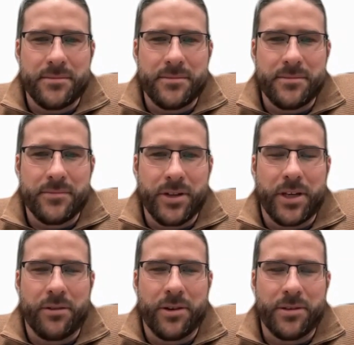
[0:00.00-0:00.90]
really
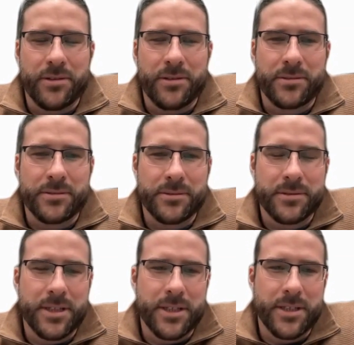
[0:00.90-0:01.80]
critical
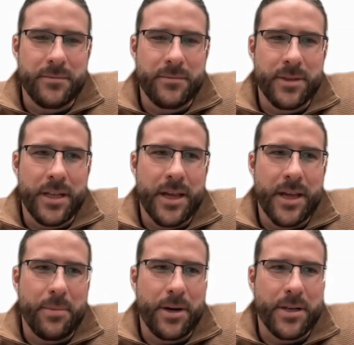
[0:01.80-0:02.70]
in
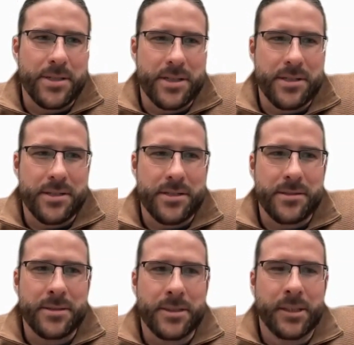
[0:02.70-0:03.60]
that process.
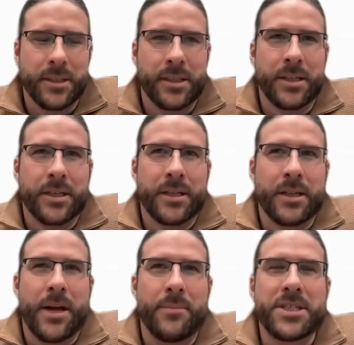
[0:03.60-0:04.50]
And
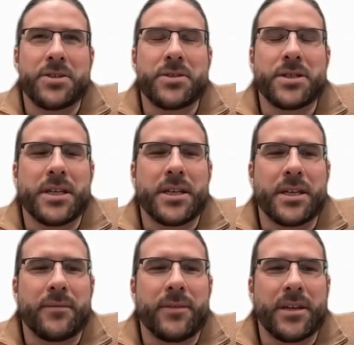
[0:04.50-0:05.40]
I'm just interested to
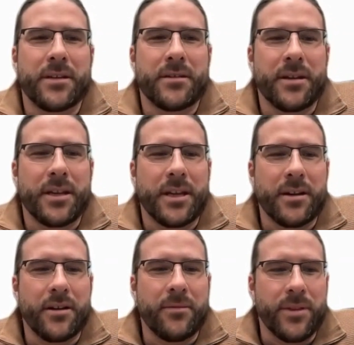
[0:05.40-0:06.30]
even
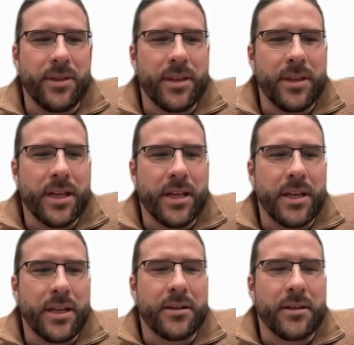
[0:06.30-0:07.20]
hear within that,
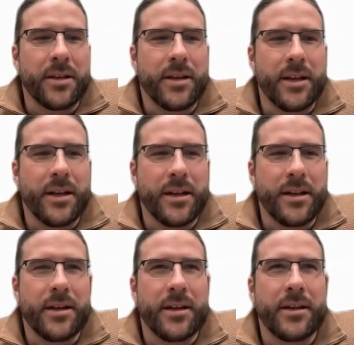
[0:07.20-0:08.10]
like,
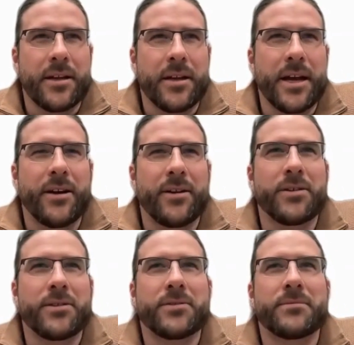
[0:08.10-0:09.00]
how do
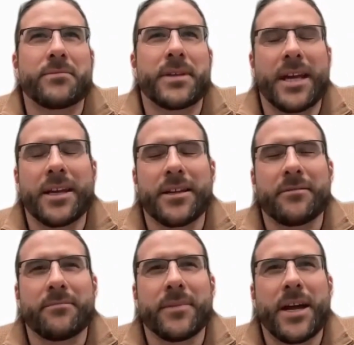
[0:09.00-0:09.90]
you
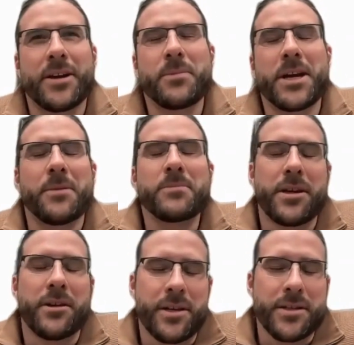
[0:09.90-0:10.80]
become
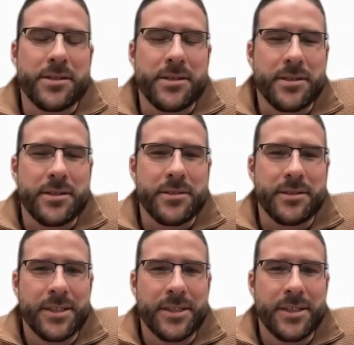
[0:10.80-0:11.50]
curious to,